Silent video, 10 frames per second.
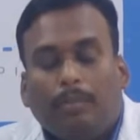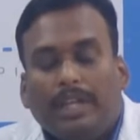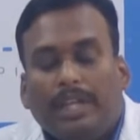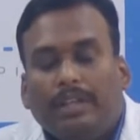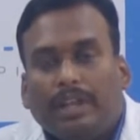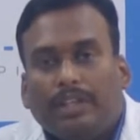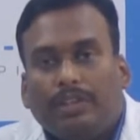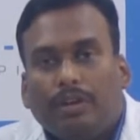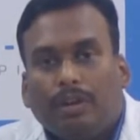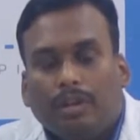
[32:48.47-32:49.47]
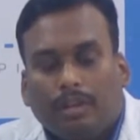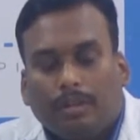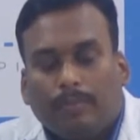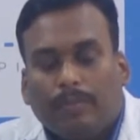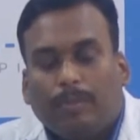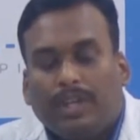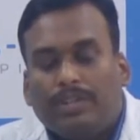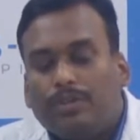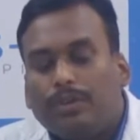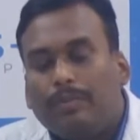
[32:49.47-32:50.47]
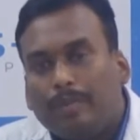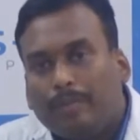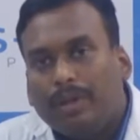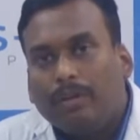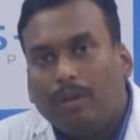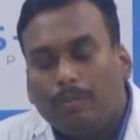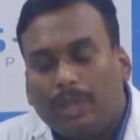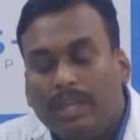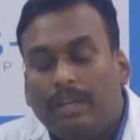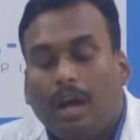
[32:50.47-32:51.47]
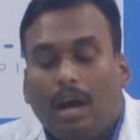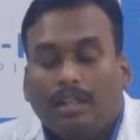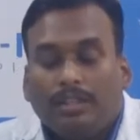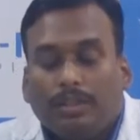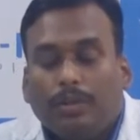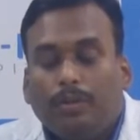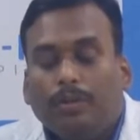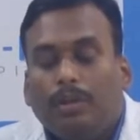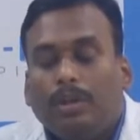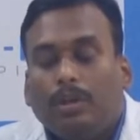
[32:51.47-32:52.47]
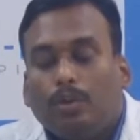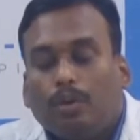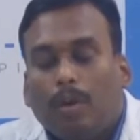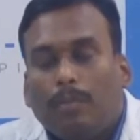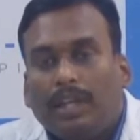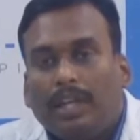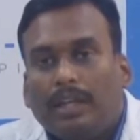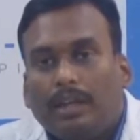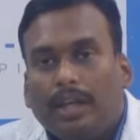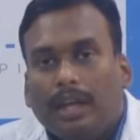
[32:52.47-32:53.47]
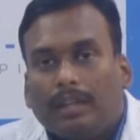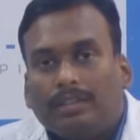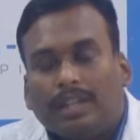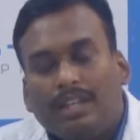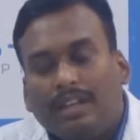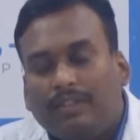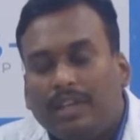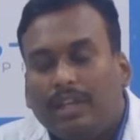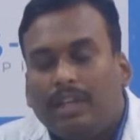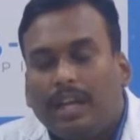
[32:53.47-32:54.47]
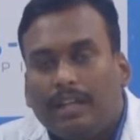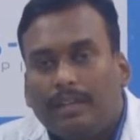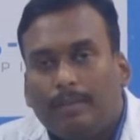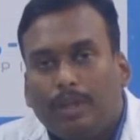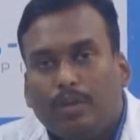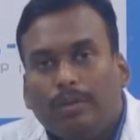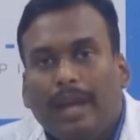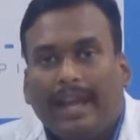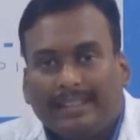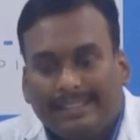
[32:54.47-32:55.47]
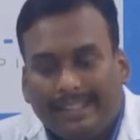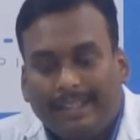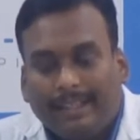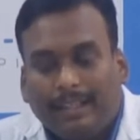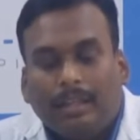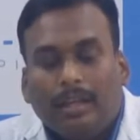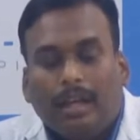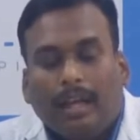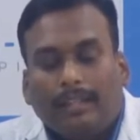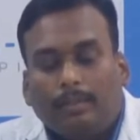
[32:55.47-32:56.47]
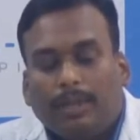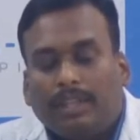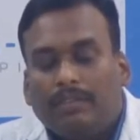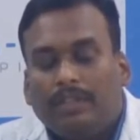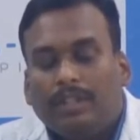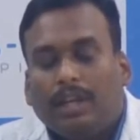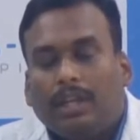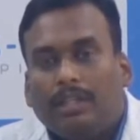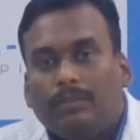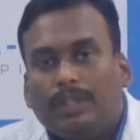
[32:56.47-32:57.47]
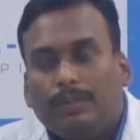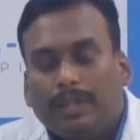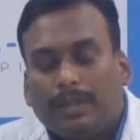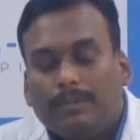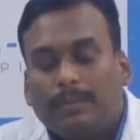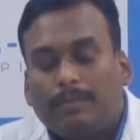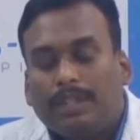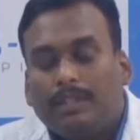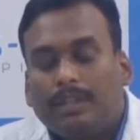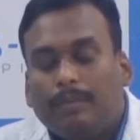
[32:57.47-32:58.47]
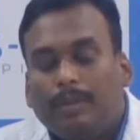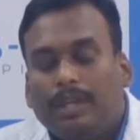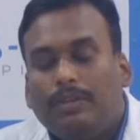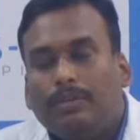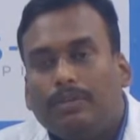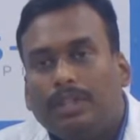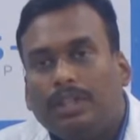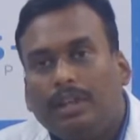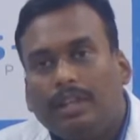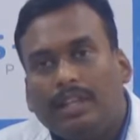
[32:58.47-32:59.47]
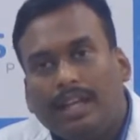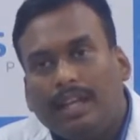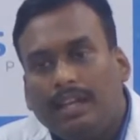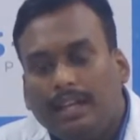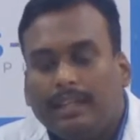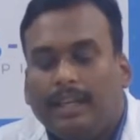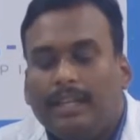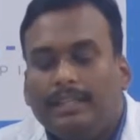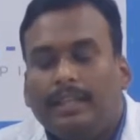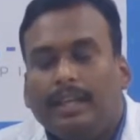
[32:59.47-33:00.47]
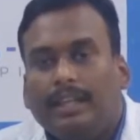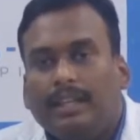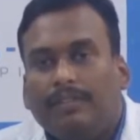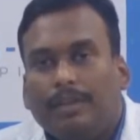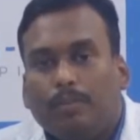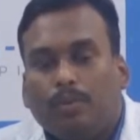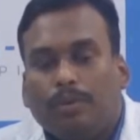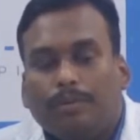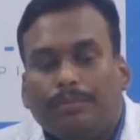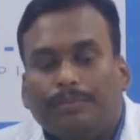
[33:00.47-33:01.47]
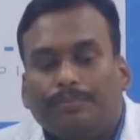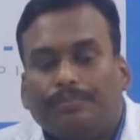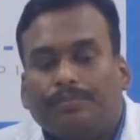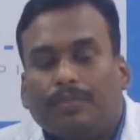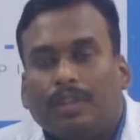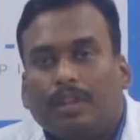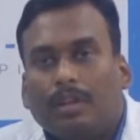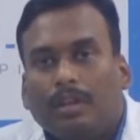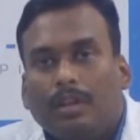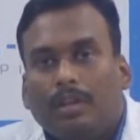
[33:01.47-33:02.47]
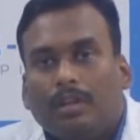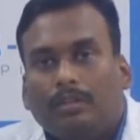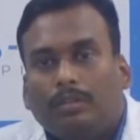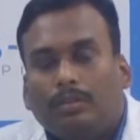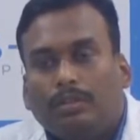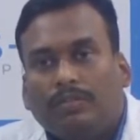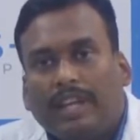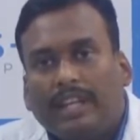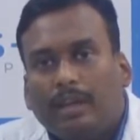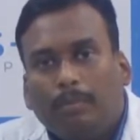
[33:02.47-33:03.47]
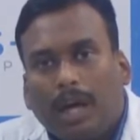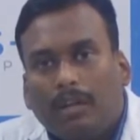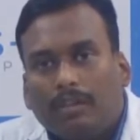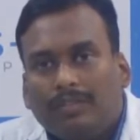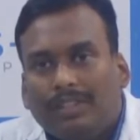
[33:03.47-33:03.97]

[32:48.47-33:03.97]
being rushed or pressed to remember or being asked to do complicated tasks can definitely land them into anxiety. As a person with Alzheimer's becomes upset, the ability to think clearly declines and even more. So the final part of